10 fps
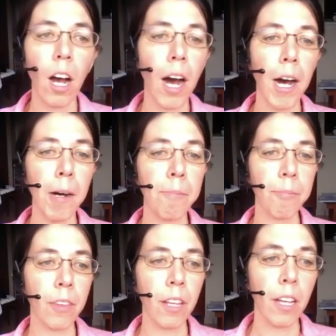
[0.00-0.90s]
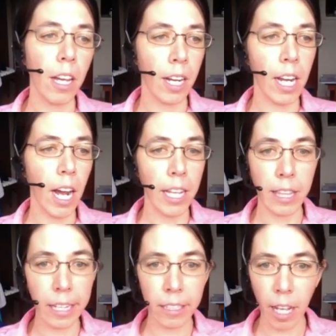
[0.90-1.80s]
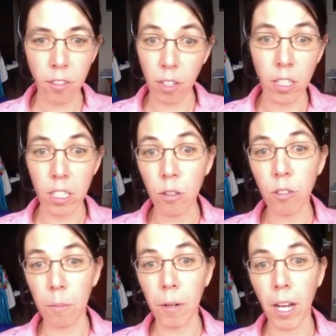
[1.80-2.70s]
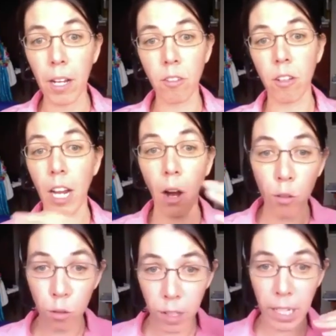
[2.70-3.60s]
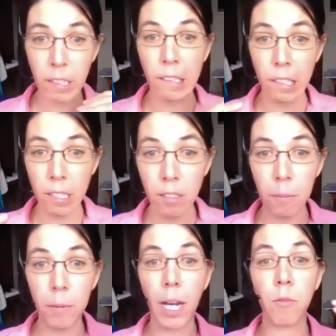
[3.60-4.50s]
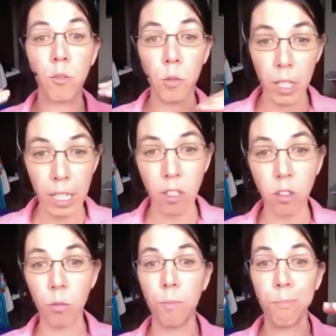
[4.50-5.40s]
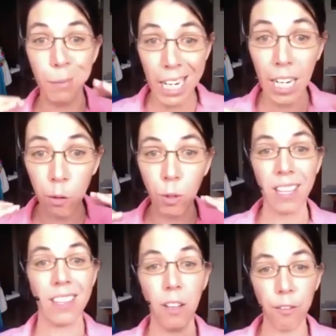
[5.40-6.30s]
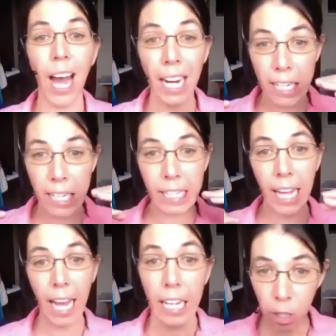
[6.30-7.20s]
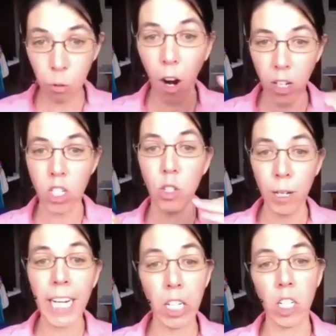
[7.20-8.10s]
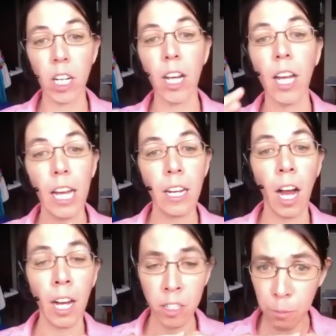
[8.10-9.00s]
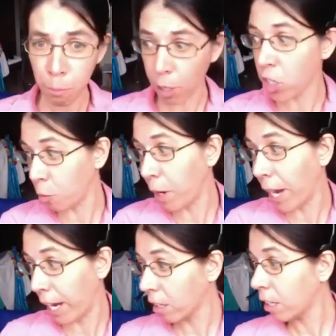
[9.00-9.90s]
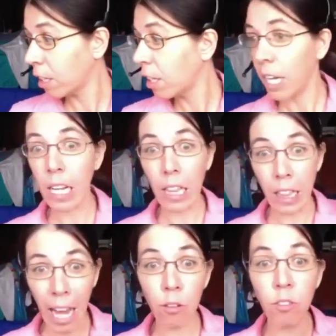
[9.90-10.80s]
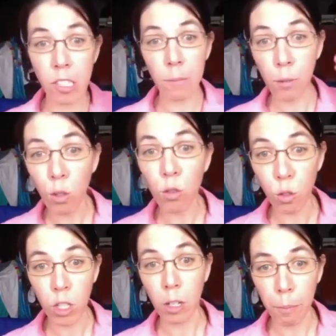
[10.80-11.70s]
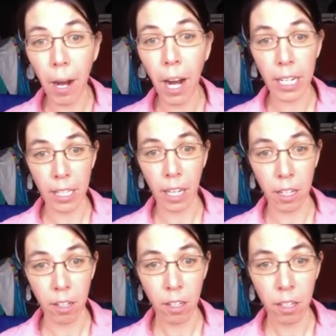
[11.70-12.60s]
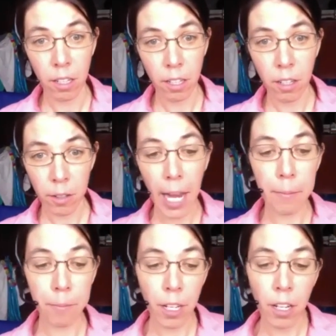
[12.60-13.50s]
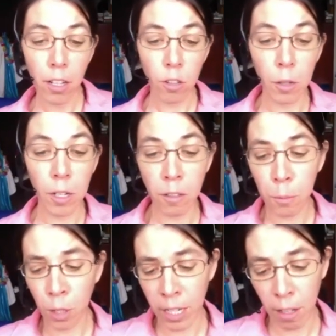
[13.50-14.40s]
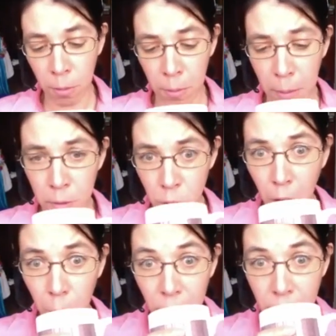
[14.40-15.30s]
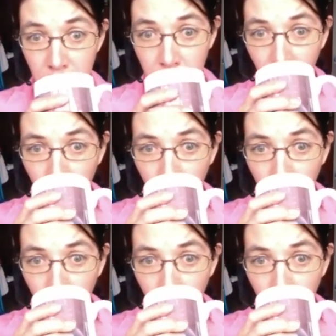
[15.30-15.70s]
And I think that's good to do sometimes. I also think it's good to sometimes really just be with the fact that you are triggered and to brush it away. It allows it to move through your body then, okay? So it is important that sometimes you are with it.